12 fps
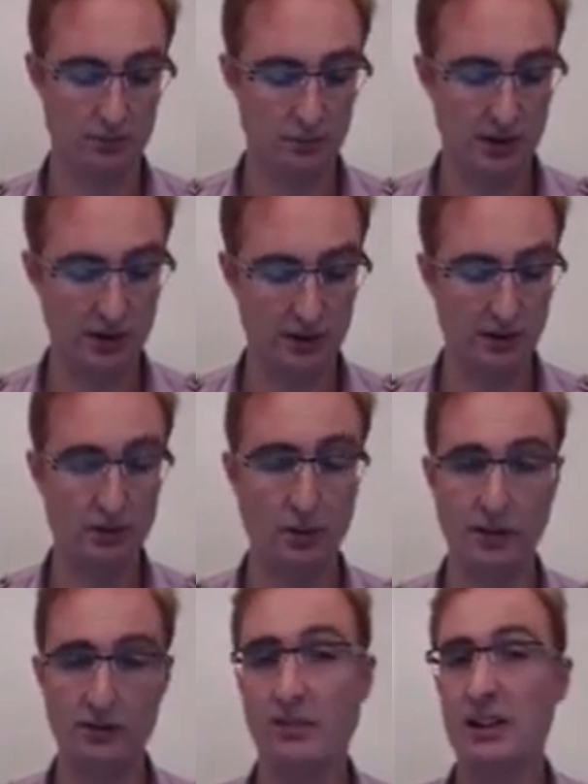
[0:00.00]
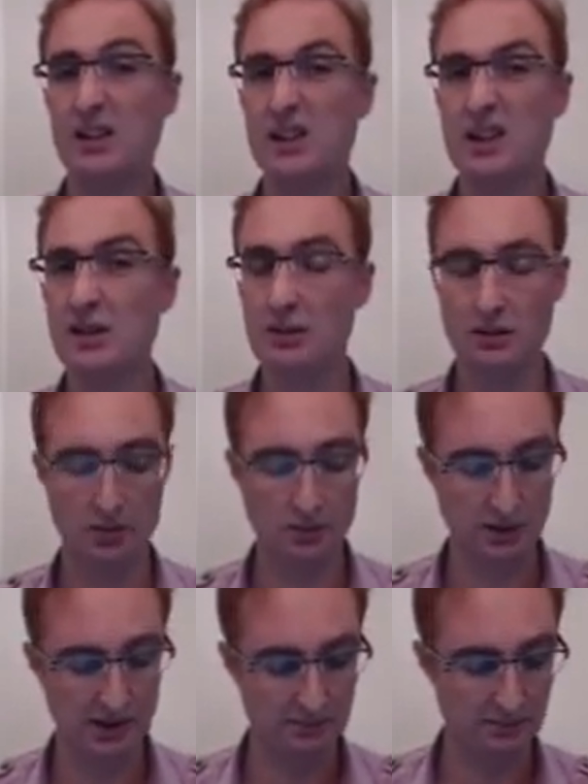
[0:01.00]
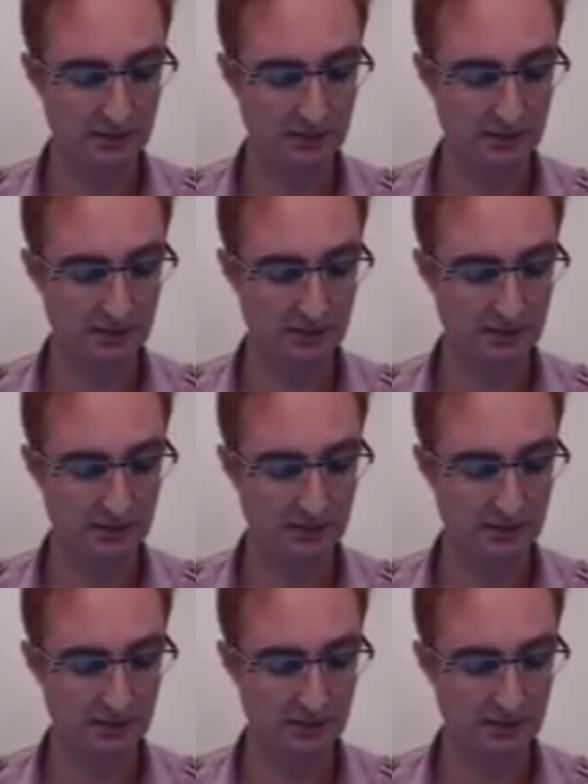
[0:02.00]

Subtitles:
where you can do it. In fact, it's a huge win.